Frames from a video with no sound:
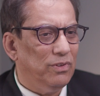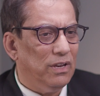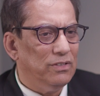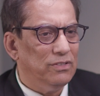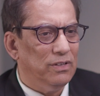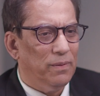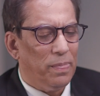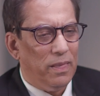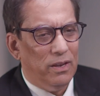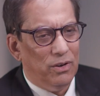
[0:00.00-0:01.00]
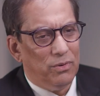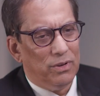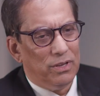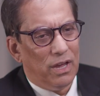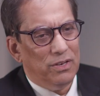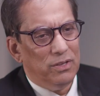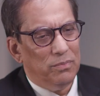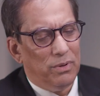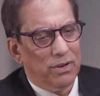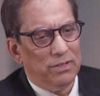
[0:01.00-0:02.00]
us: look, under
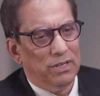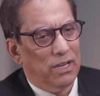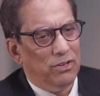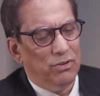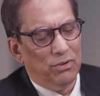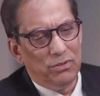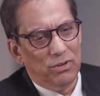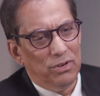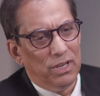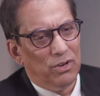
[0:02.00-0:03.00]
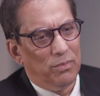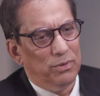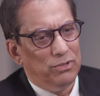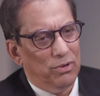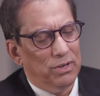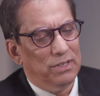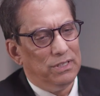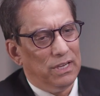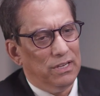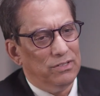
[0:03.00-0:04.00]
apartheid, you're not going to get
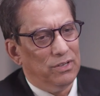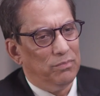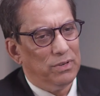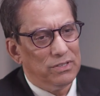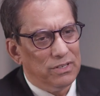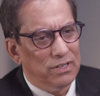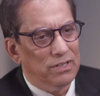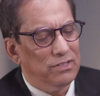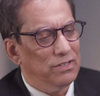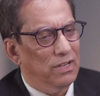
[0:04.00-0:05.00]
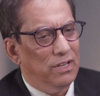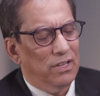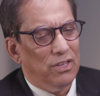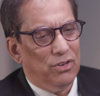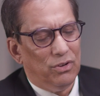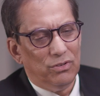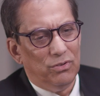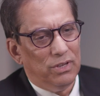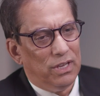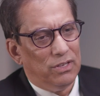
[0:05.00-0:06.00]
opportunities in business, you're not
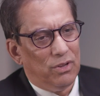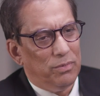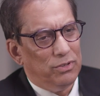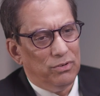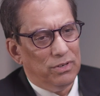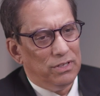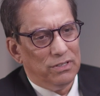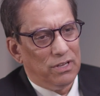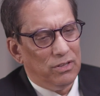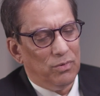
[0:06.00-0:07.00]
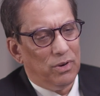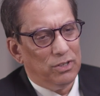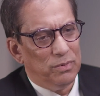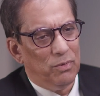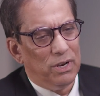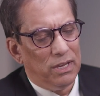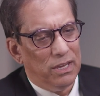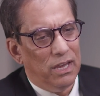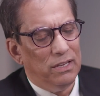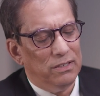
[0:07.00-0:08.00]
going to get opportunities otherwise, but what I
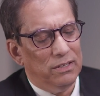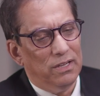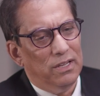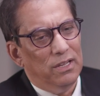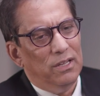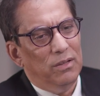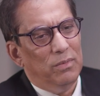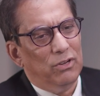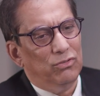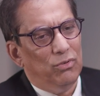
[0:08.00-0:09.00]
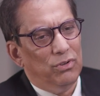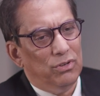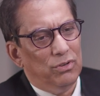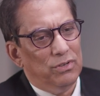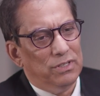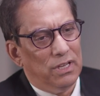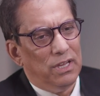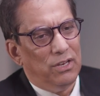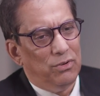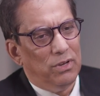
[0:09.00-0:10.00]
can make sure you do is get
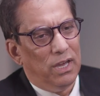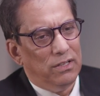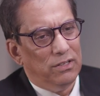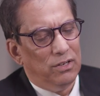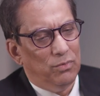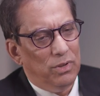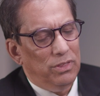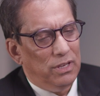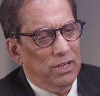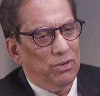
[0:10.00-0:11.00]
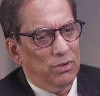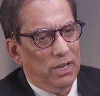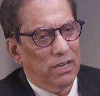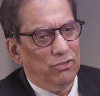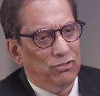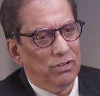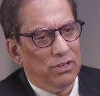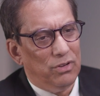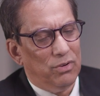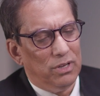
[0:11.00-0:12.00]
educated, and with that
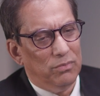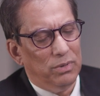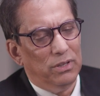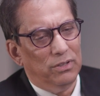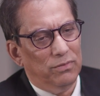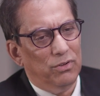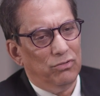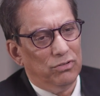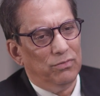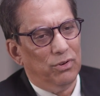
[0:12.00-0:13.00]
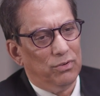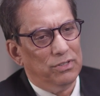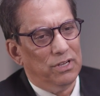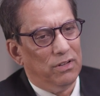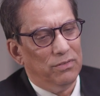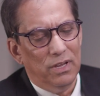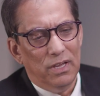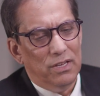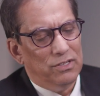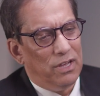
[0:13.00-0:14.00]
education, you can build a future for yourself.
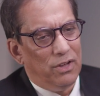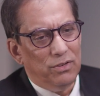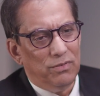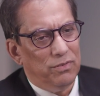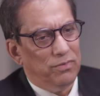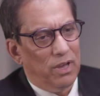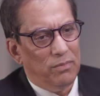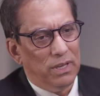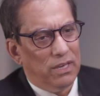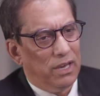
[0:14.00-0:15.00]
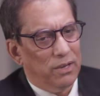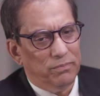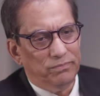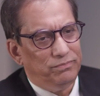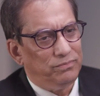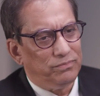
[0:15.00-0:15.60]
So out of the family came